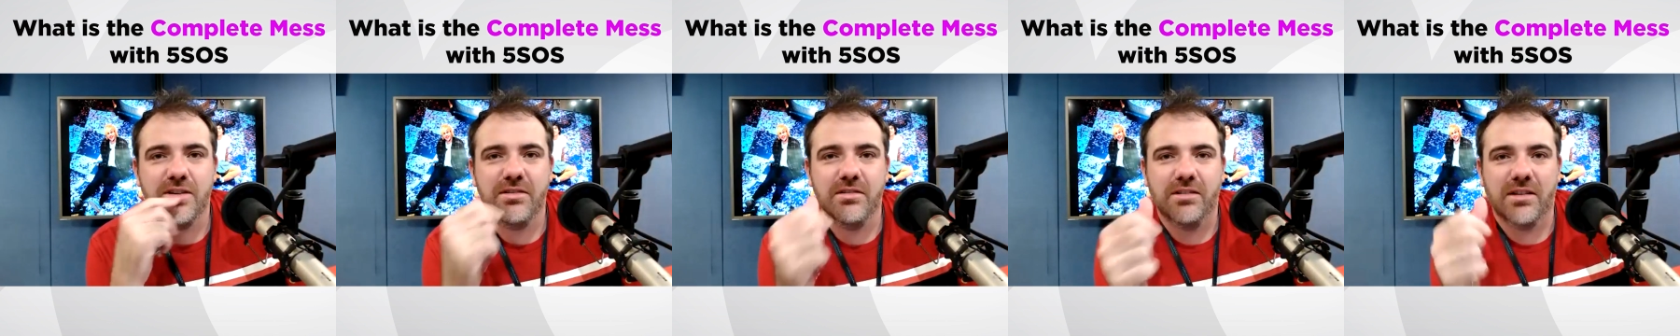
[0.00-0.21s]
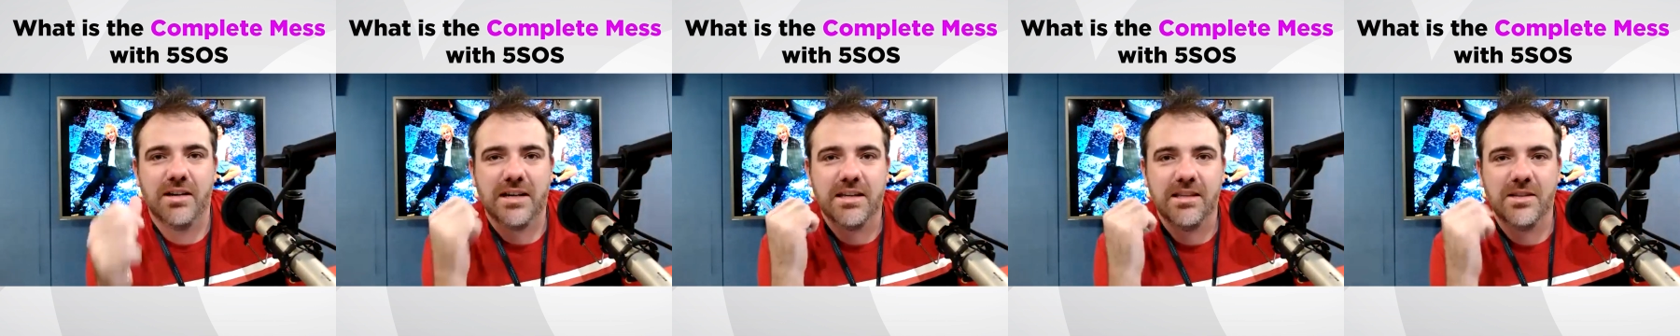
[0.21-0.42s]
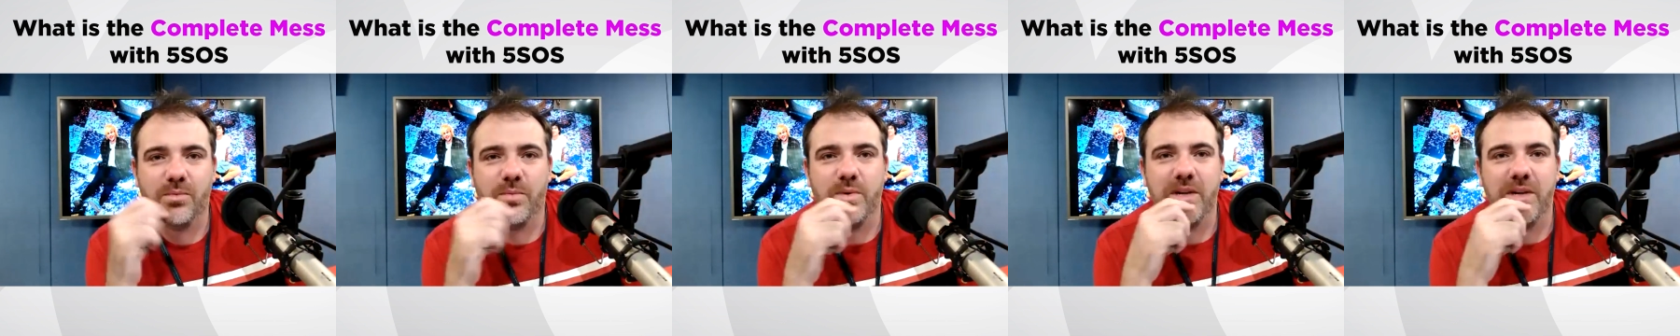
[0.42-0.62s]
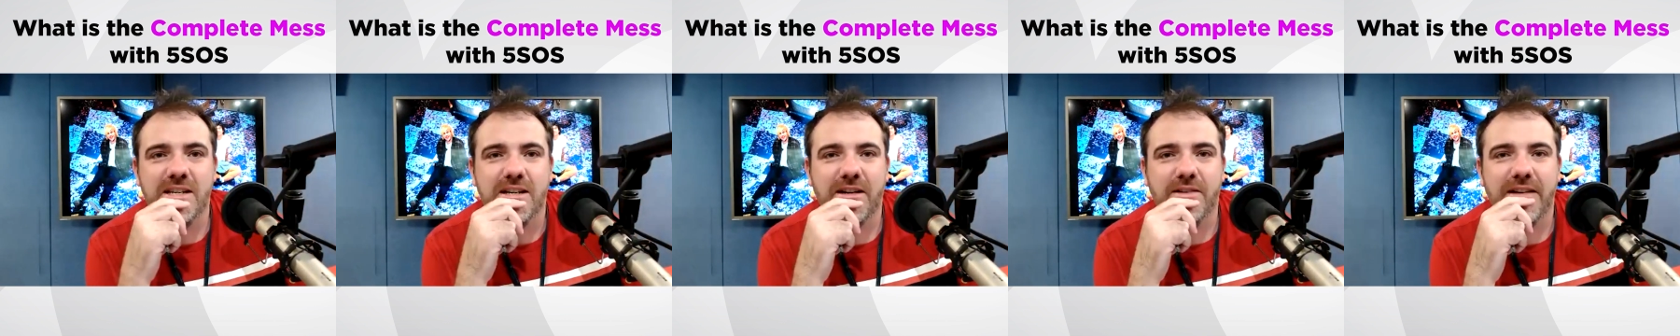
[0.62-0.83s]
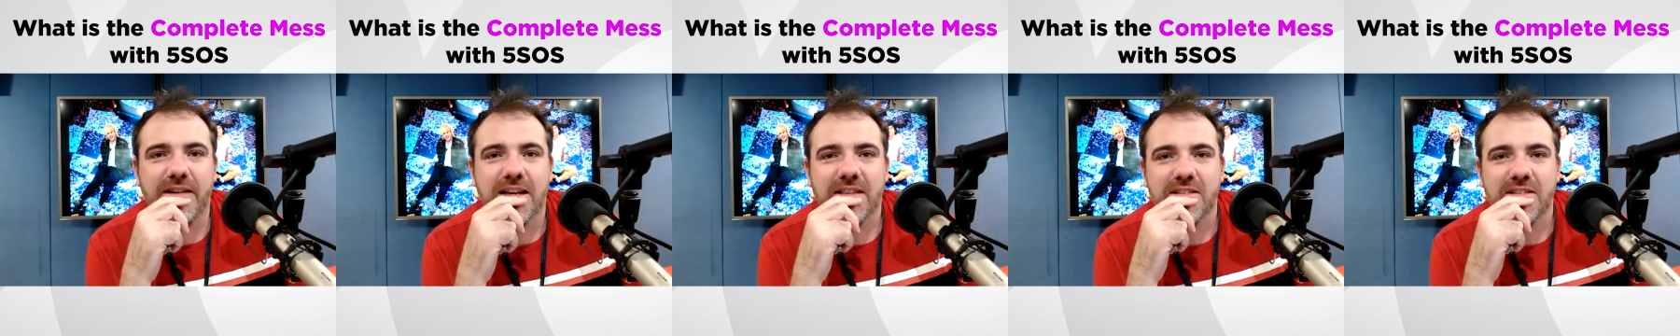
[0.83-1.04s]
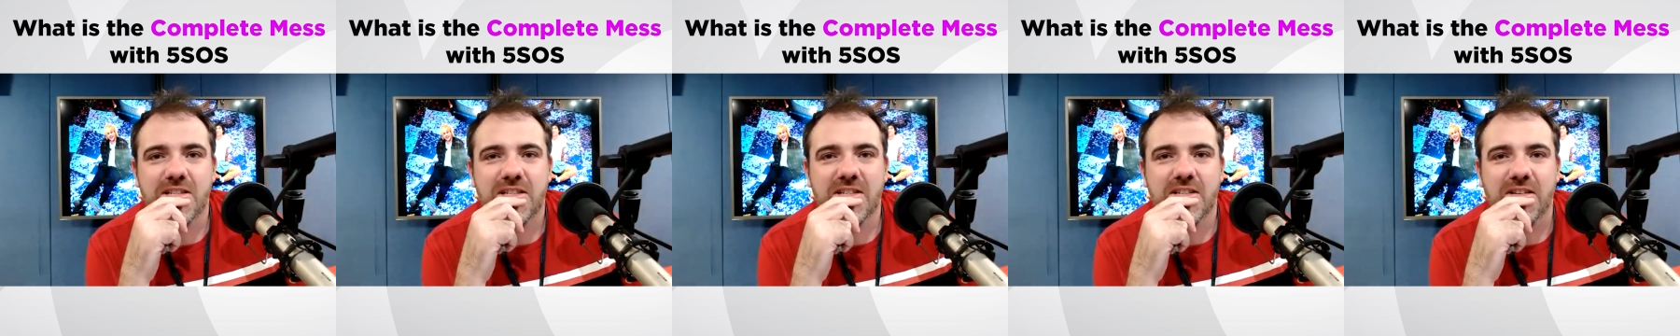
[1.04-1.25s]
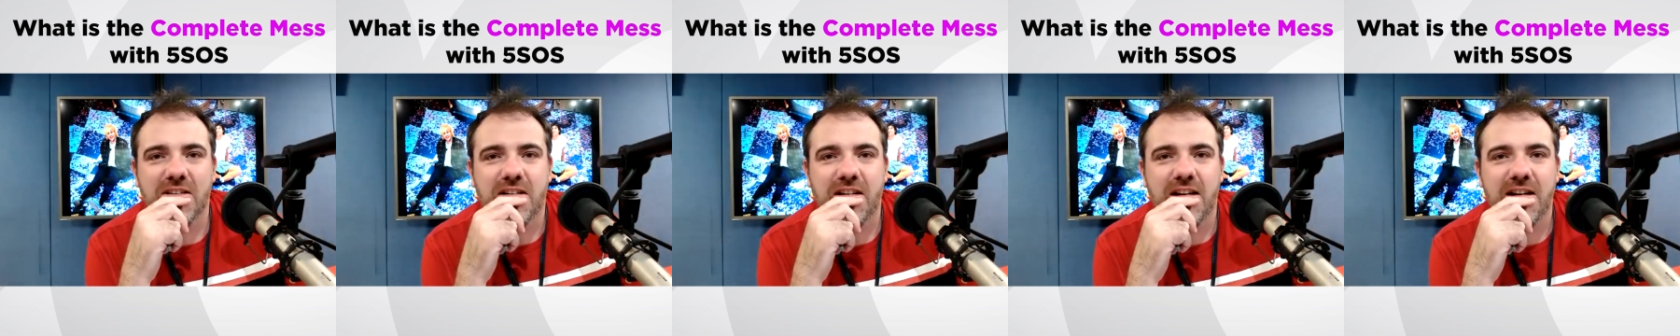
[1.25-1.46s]
like in the window out the
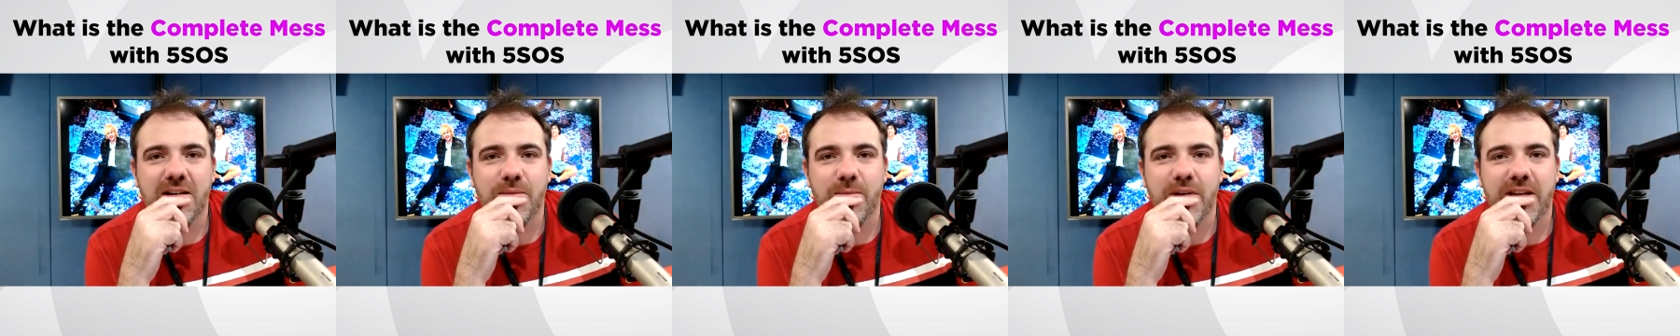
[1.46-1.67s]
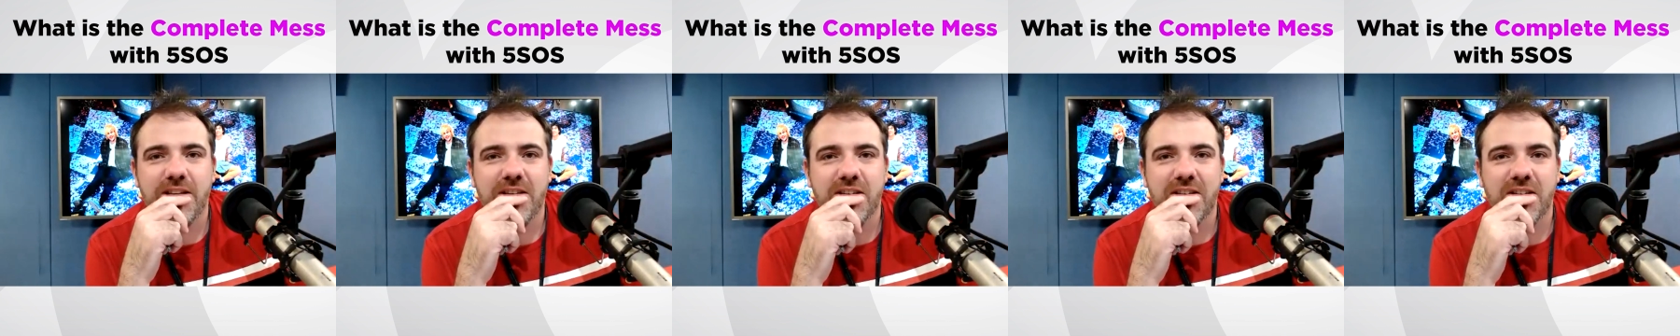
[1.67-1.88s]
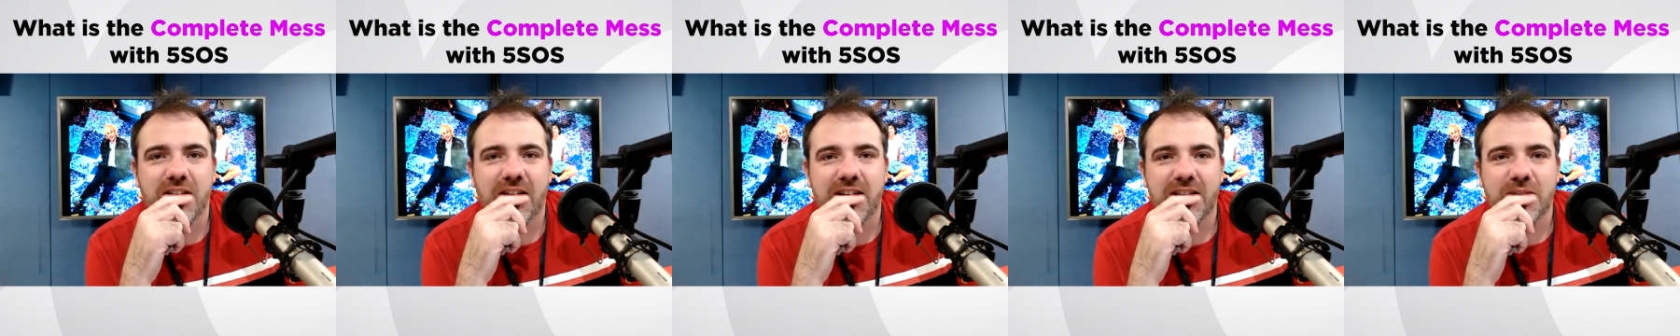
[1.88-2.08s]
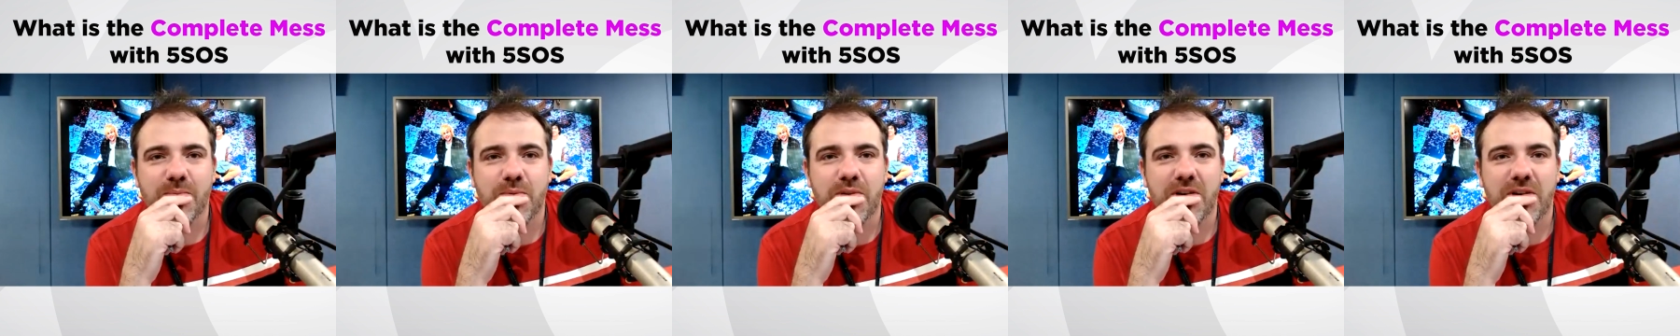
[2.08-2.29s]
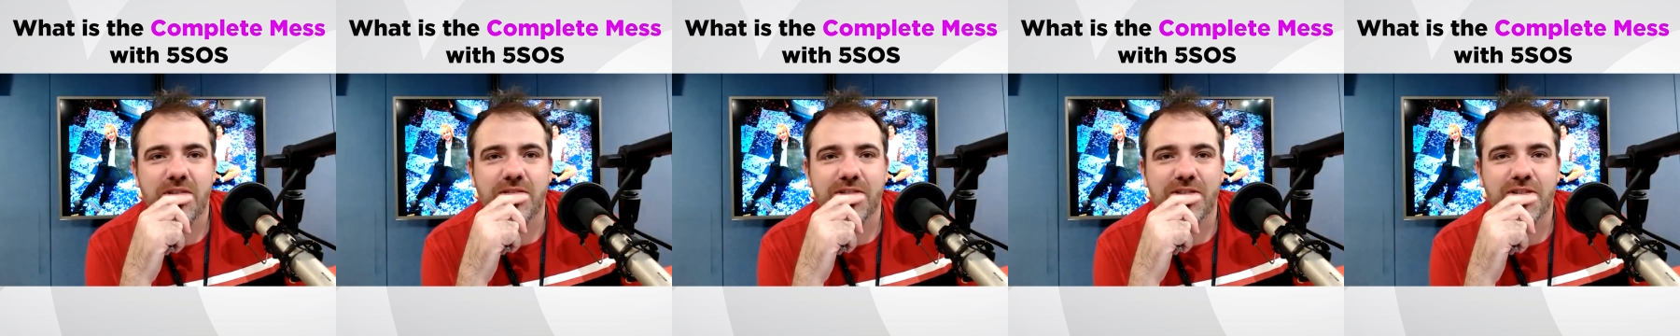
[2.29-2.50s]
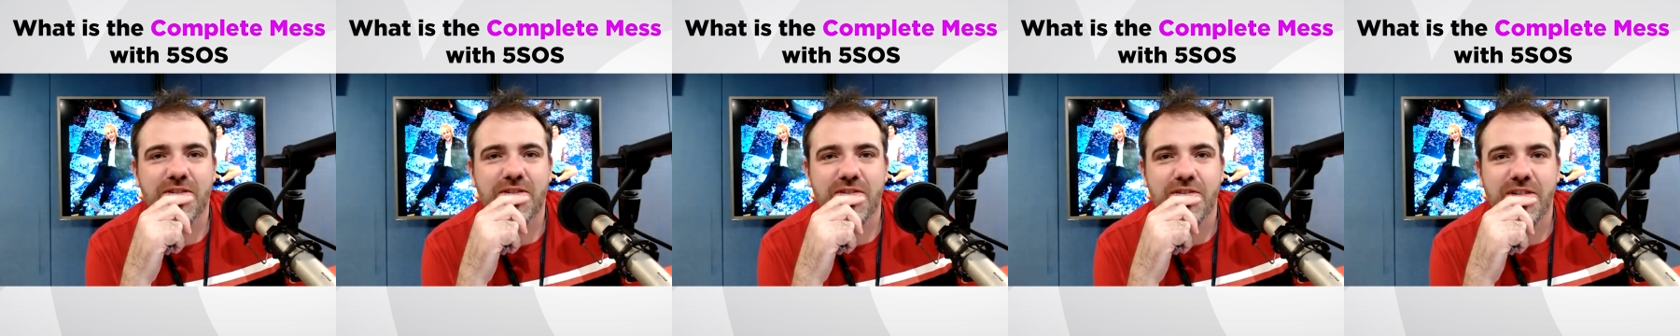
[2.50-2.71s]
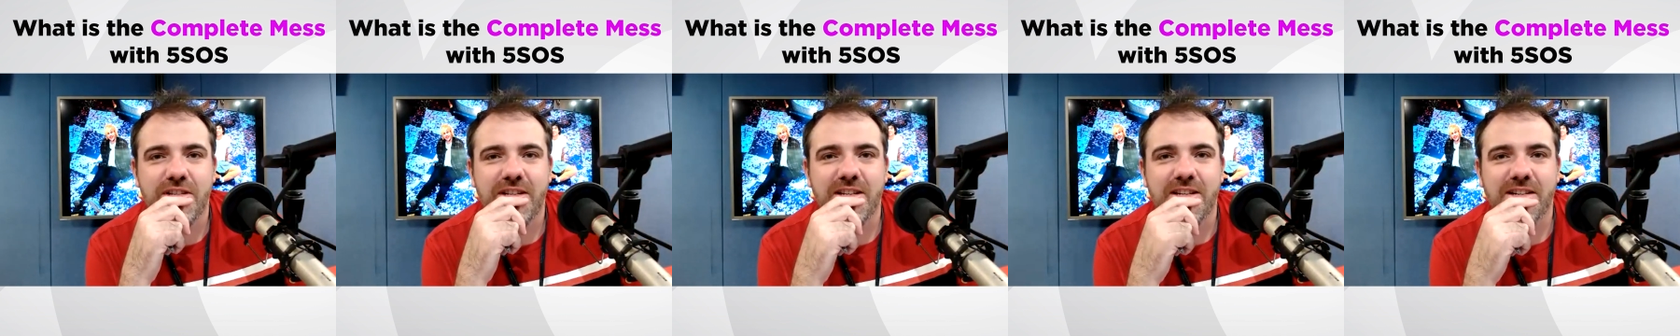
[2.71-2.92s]
side where you guys were in the
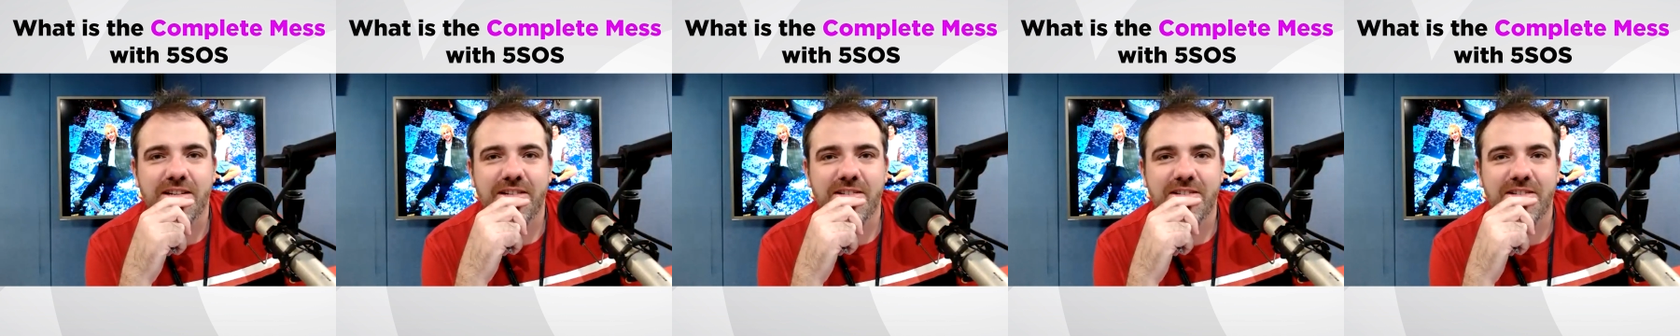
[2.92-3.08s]
studio.